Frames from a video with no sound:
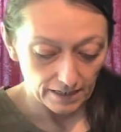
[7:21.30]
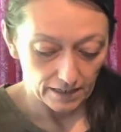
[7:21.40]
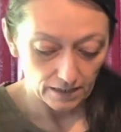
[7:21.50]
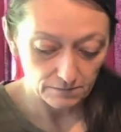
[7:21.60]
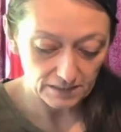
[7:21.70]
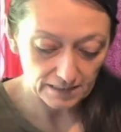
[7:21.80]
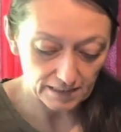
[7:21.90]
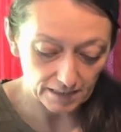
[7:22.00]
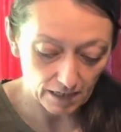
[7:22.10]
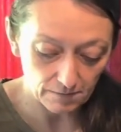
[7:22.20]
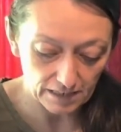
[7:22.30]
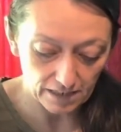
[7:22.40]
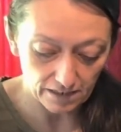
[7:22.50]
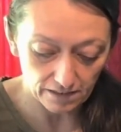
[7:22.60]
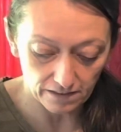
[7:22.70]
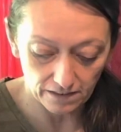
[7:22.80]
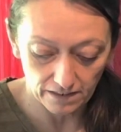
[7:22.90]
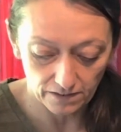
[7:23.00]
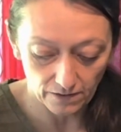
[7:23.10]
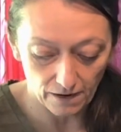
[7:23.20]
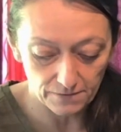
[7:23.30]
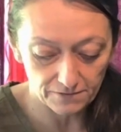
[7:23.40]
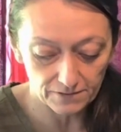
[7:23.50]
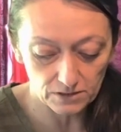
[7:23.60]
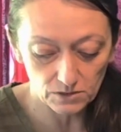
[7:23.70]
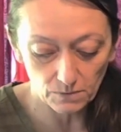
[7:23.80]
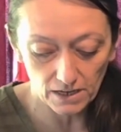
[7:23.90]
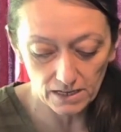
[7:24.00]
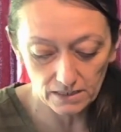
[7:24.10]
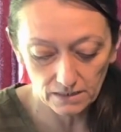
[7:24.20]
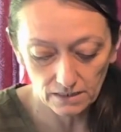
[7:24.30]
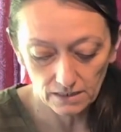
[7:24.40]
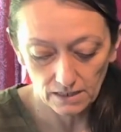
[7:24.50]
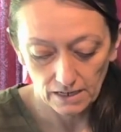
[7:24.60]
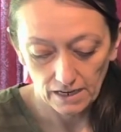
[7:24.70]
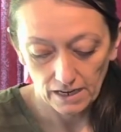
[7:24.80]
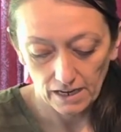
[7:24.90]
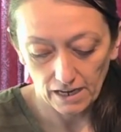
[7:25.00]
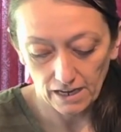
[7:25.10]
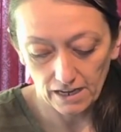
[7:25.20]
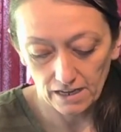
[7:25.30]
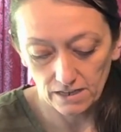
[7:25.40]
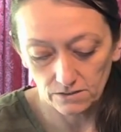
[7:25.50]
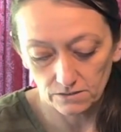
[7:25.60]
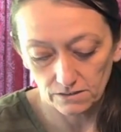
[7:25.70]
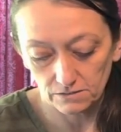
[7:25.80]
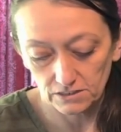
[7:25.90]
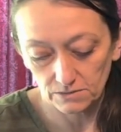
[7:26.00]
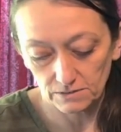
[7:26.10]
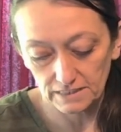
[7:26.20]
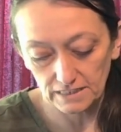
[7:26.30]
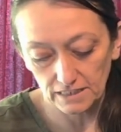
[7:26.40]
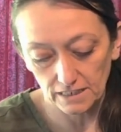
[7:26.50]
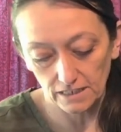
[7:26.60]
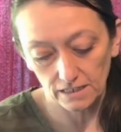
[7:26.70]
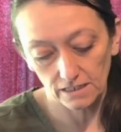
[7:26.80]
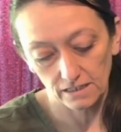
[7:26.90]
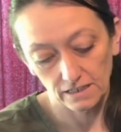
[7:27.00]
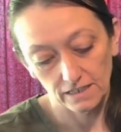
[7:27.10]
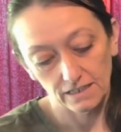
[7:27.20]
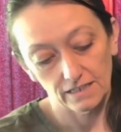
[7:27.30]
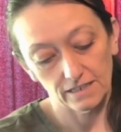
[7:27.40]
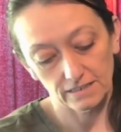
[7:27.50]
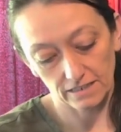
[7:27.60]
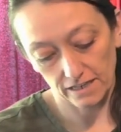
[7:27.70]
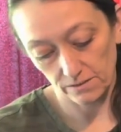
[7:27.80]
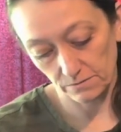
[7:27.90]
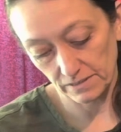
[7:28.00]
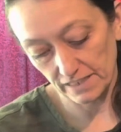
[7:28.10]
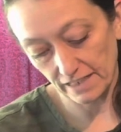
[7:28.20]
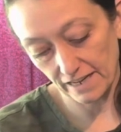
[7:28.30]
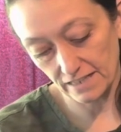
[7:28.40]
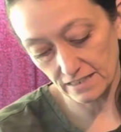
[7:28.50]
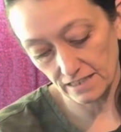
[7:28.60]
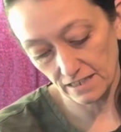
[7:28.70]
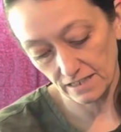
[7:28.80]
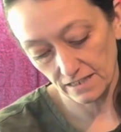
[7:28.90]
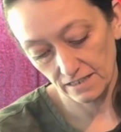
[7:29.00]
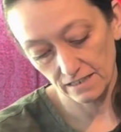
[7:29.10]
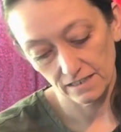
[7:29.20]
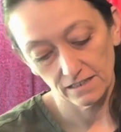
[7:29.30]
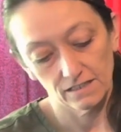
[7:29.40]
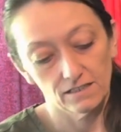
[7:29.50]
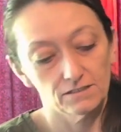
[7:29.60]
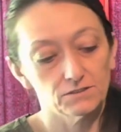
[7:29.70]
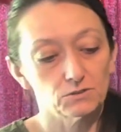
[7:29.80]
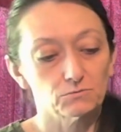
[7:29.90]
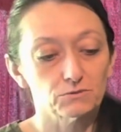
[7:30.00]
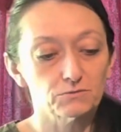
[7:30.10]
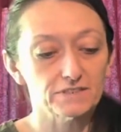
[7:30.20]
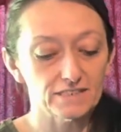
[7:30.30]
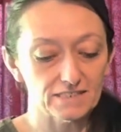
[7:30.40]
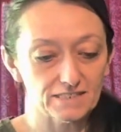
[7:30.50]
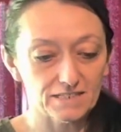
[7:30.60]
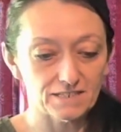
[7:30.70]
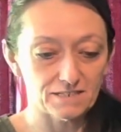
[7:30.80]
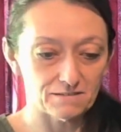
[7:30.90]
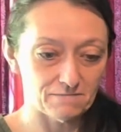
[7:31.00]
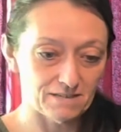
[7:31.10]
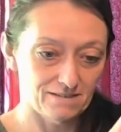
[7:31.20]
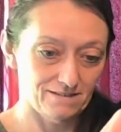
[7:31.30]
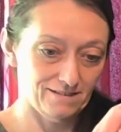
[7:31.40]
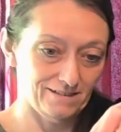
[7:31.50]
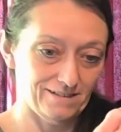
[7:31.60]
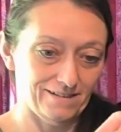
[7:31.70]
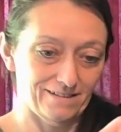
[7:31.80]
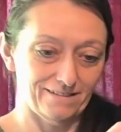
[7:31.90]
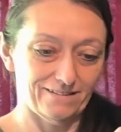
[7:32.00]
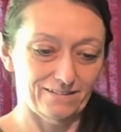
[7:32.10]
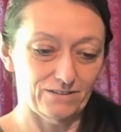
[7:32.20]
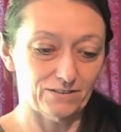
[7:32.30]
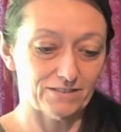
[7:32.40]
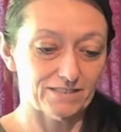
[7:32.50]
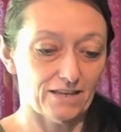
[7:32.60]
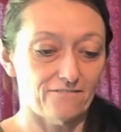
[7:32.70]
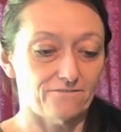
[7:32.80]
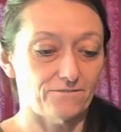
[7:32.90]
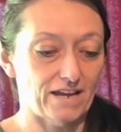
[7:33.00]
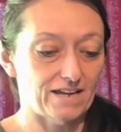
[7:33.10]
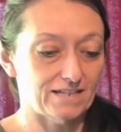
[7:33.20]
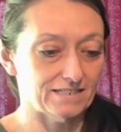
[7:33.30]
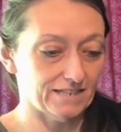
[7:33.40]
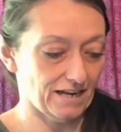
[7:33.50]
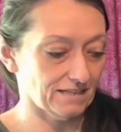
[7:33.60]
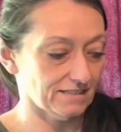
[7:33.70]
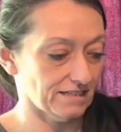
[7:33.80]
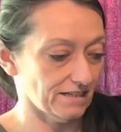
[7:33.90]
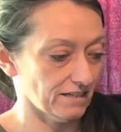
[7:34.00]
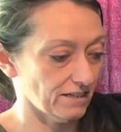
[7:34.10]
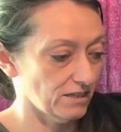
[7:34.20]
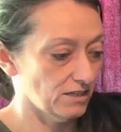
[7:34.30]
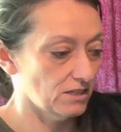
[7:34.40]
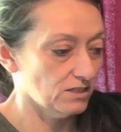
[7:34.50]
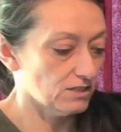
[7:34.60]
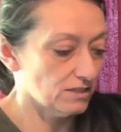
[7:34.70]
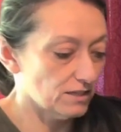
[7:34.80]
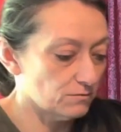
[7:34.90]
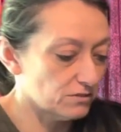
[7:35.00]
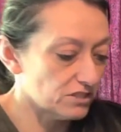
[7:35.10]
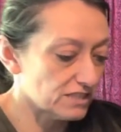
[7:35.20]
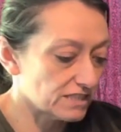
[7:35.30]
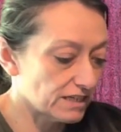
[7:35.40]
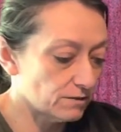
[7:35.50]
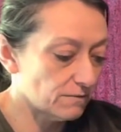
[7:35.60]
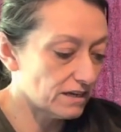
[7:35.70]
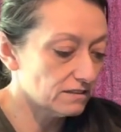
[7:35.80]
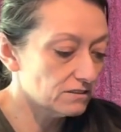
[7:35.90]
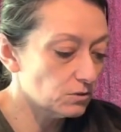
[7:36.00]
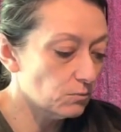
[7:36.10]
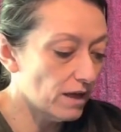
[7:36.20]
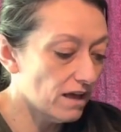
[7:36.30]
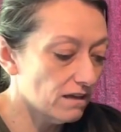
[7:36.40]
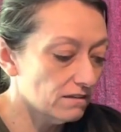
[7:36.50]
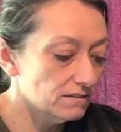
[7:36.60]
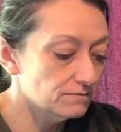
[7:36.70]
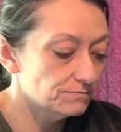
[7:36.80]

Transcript: And I'm just gonna come in here, grab the first one, and I just wanna see, it's got a really nice little root system. Looks Fantastic. So then we're just gonna make a little well